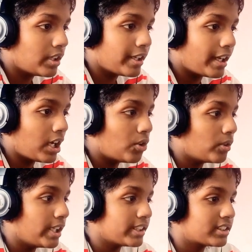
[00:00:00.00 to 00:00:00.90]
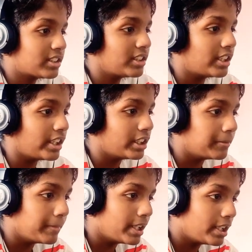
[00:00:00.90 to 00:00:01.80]
And now let's see the
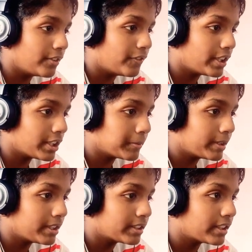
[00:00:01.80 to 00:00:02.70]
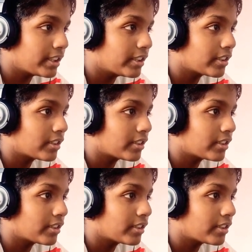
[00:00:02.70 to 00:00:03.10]
email if it has been sent.